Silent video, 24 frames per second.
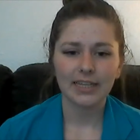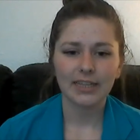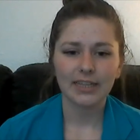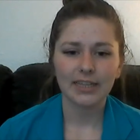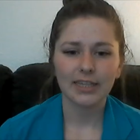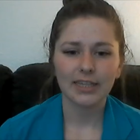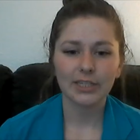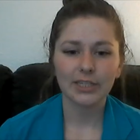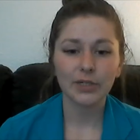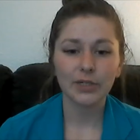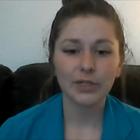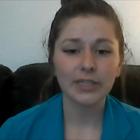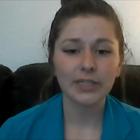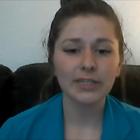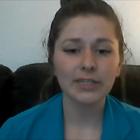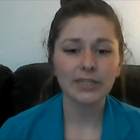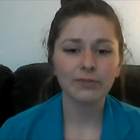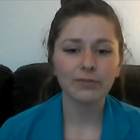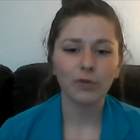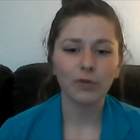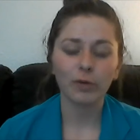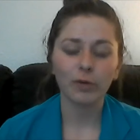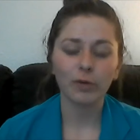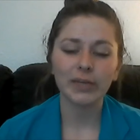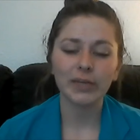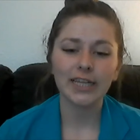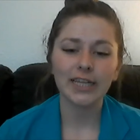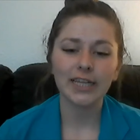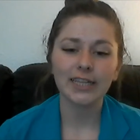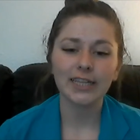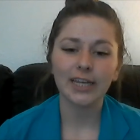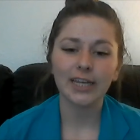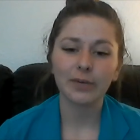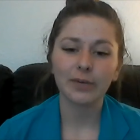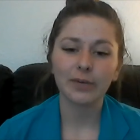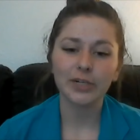the students informed me
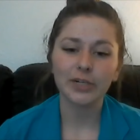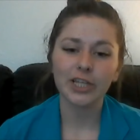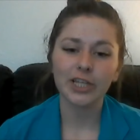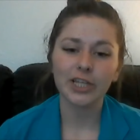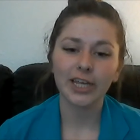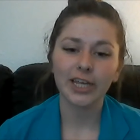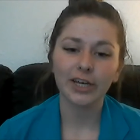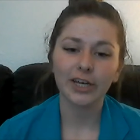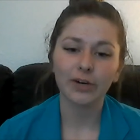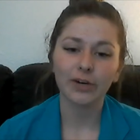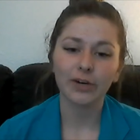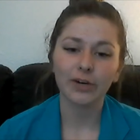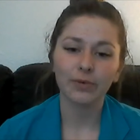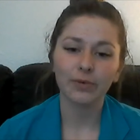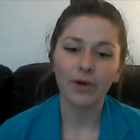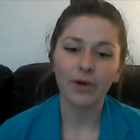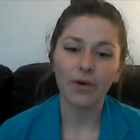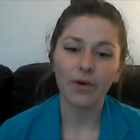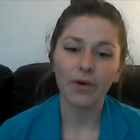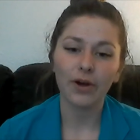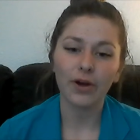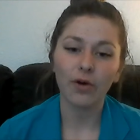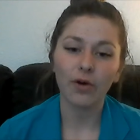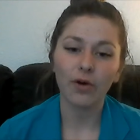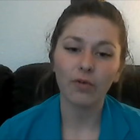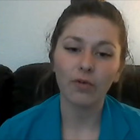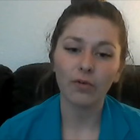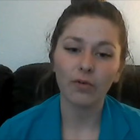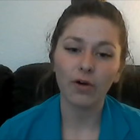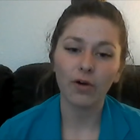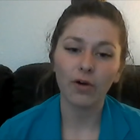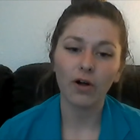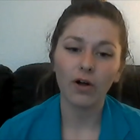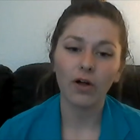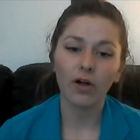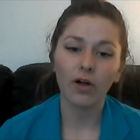that they wish they could have wrote an
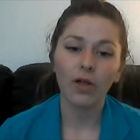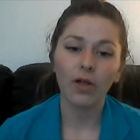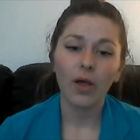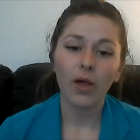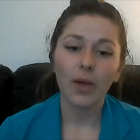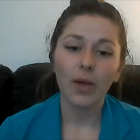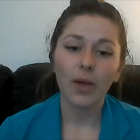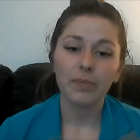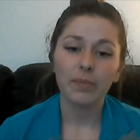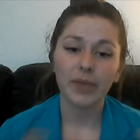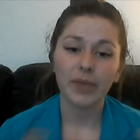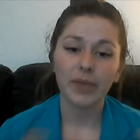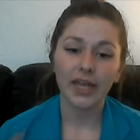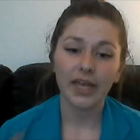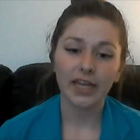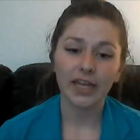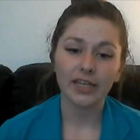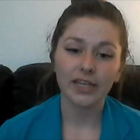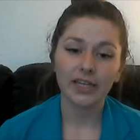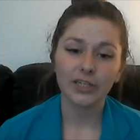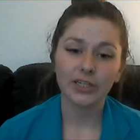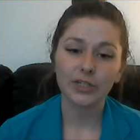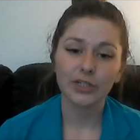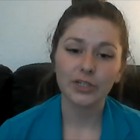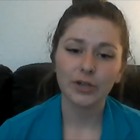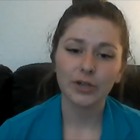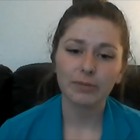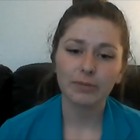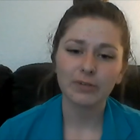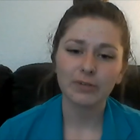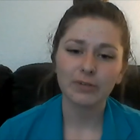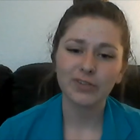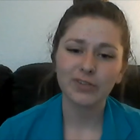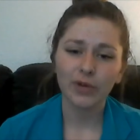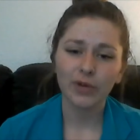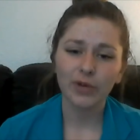overall big
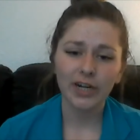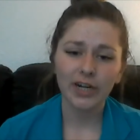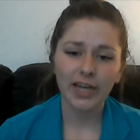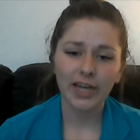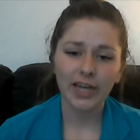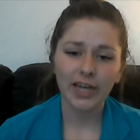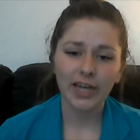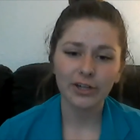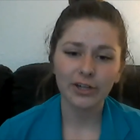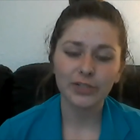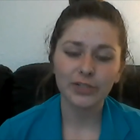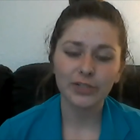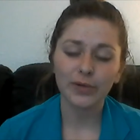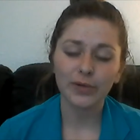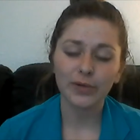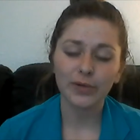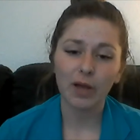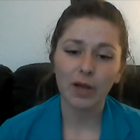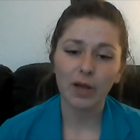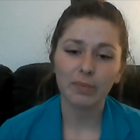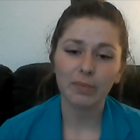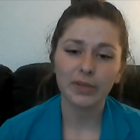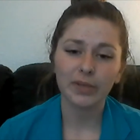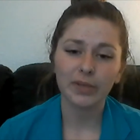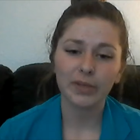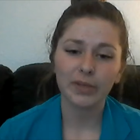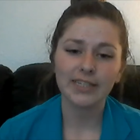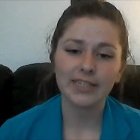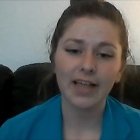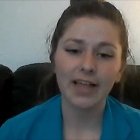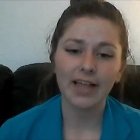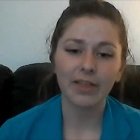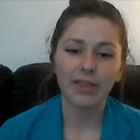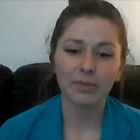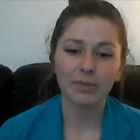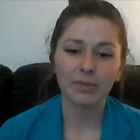descriptive story together to encompass
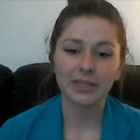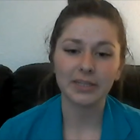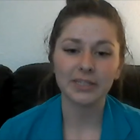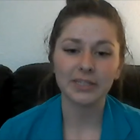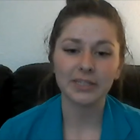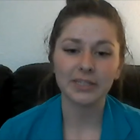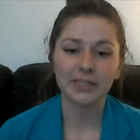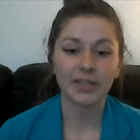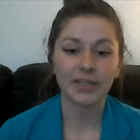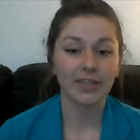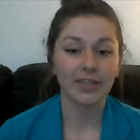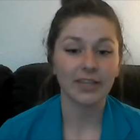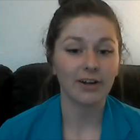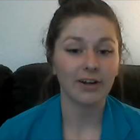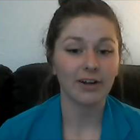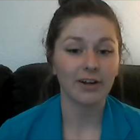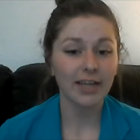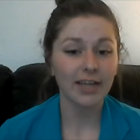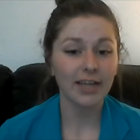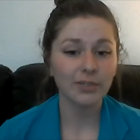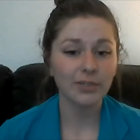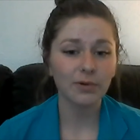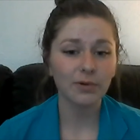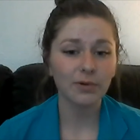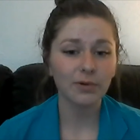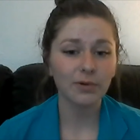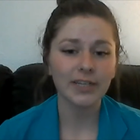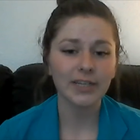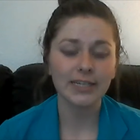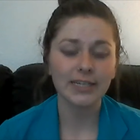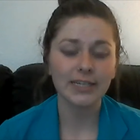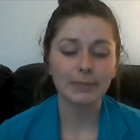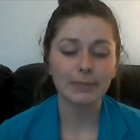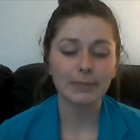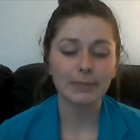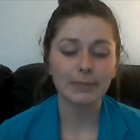elements within their high school and
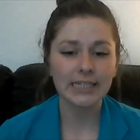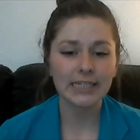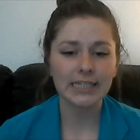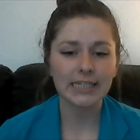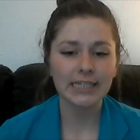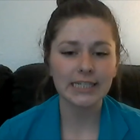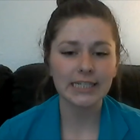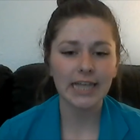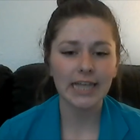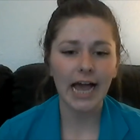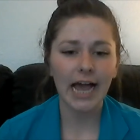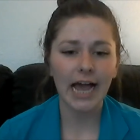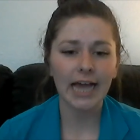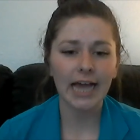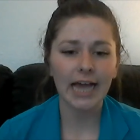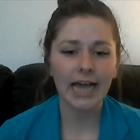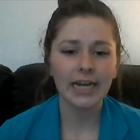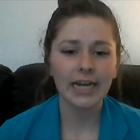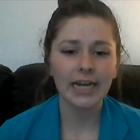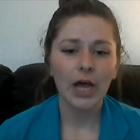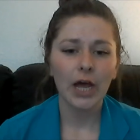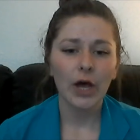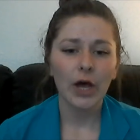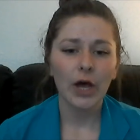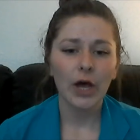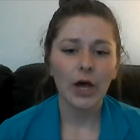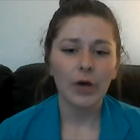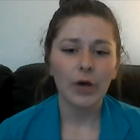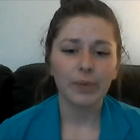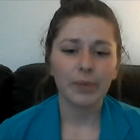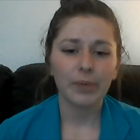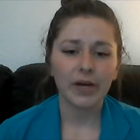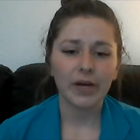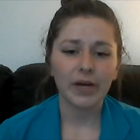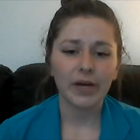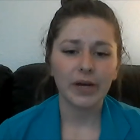experiences they had,
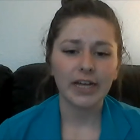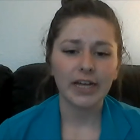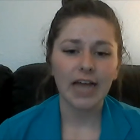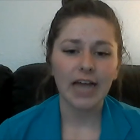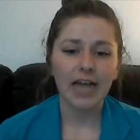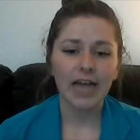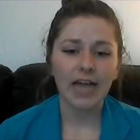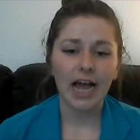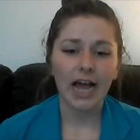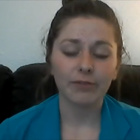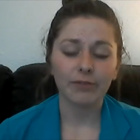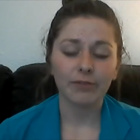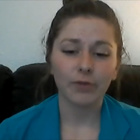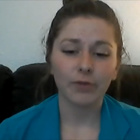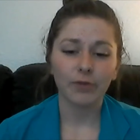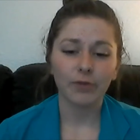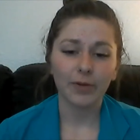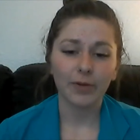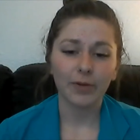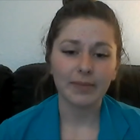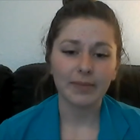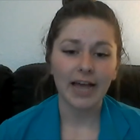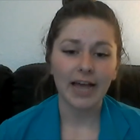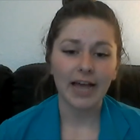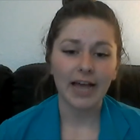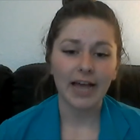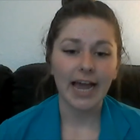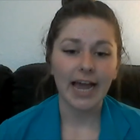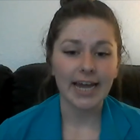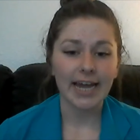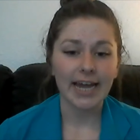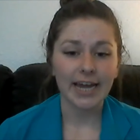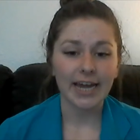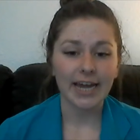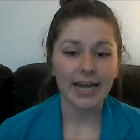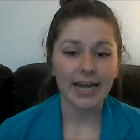but I informed them that I
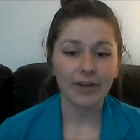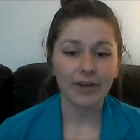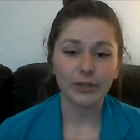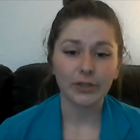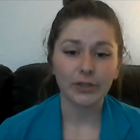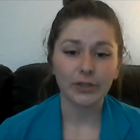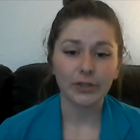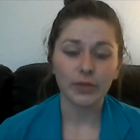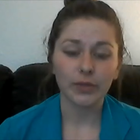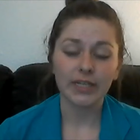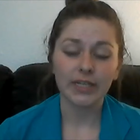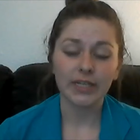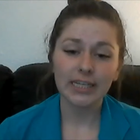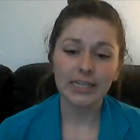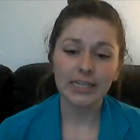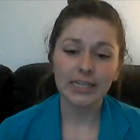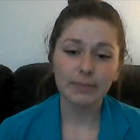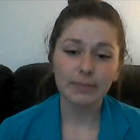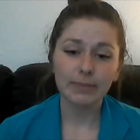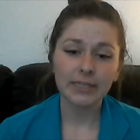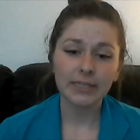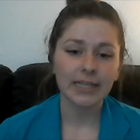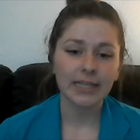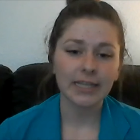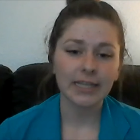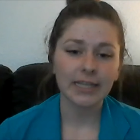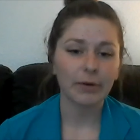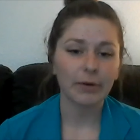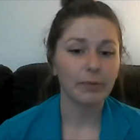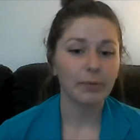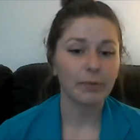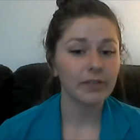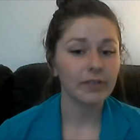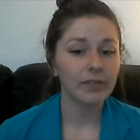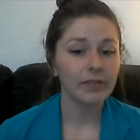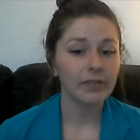needed individual assessments and they were
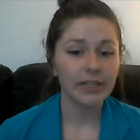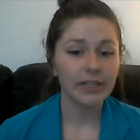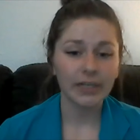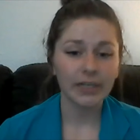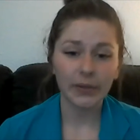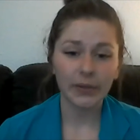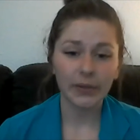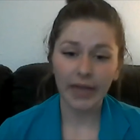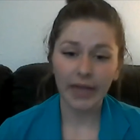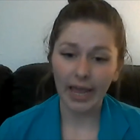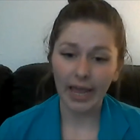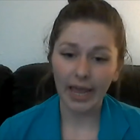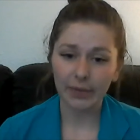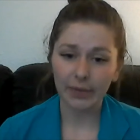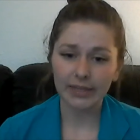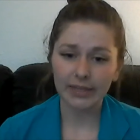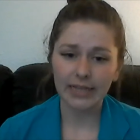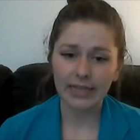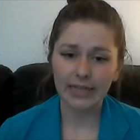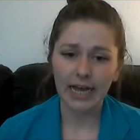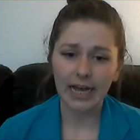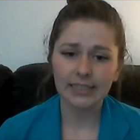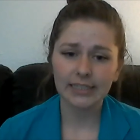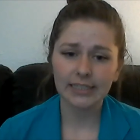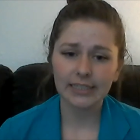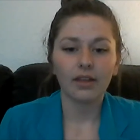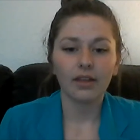perfectly okay with that.